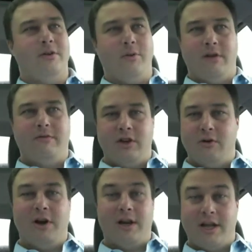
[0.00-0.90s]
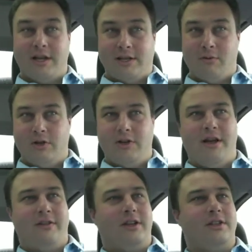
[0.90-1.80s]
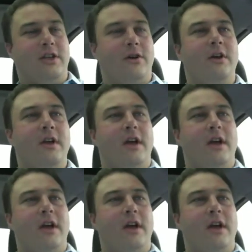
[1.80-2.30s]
when video podcasting while driving. So